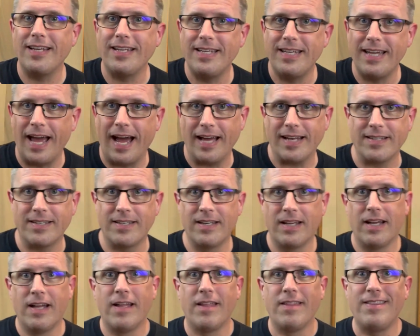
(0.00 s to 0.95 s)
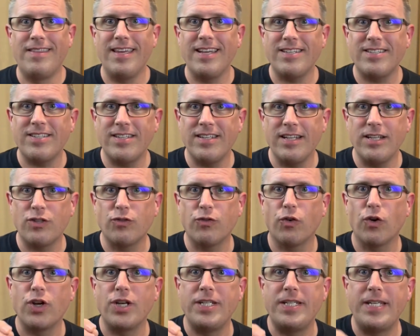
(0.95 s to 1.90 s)
yet. This is
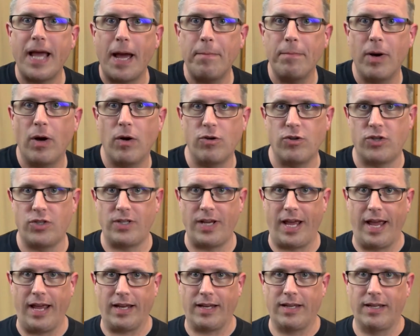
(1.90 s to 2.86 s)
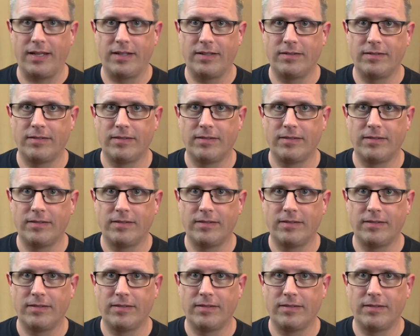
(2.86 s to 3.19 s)
for demo's sake.